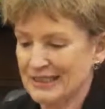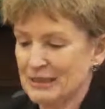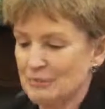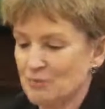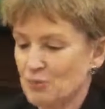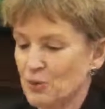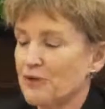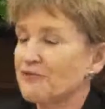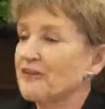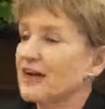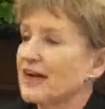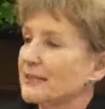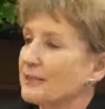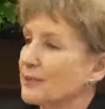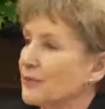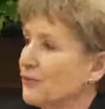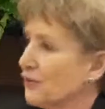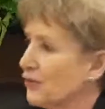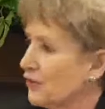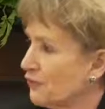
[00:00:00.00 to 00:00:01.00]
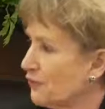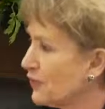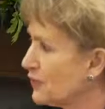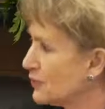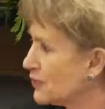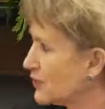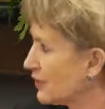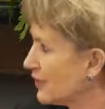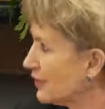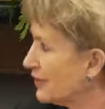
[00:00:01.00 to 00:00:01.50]
more valuable for the
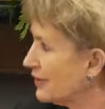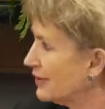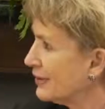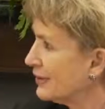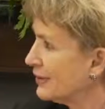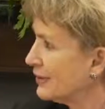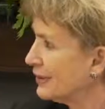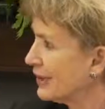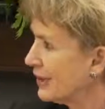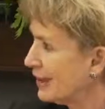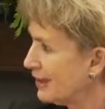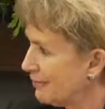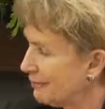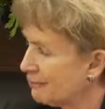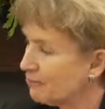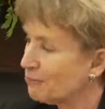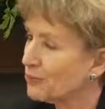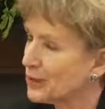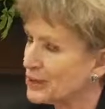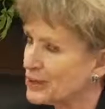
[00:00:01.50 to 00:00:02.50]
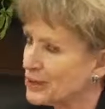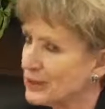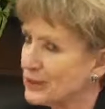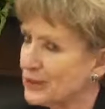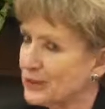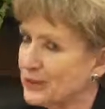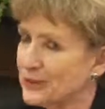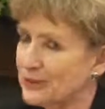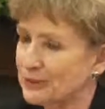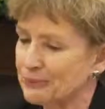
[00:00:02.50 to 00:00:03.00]
future, what should you
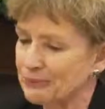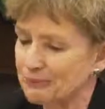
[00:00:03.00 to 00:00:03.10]
do?